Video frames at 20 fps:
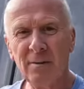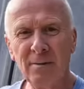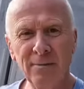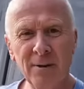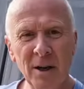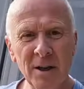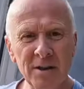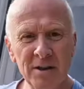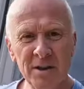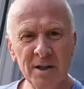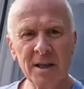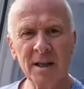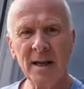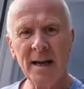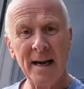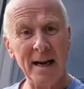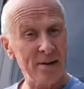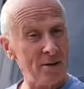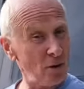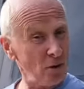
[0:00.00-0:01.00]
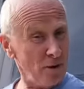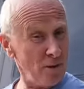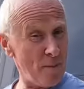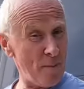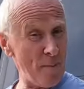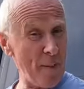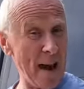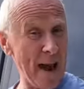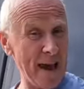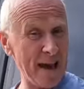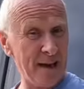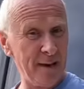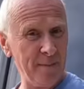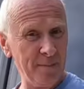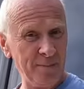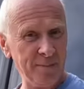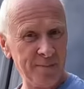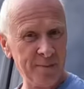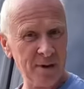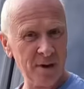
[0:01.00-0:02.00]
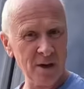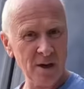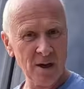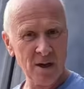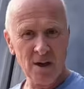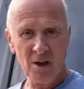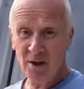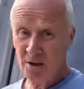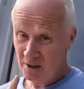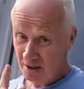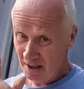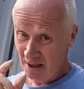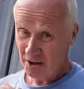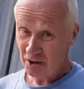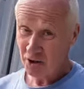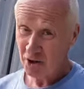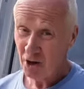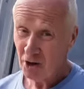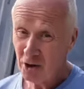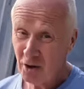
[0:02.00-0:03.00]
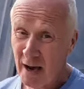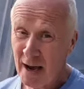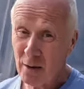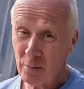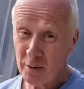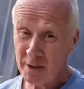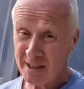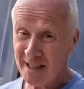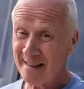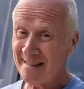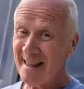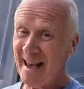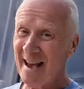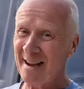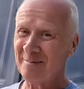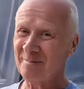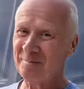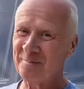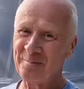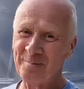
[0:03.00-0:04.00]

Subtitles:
front and on the back. Let's show you how we did that.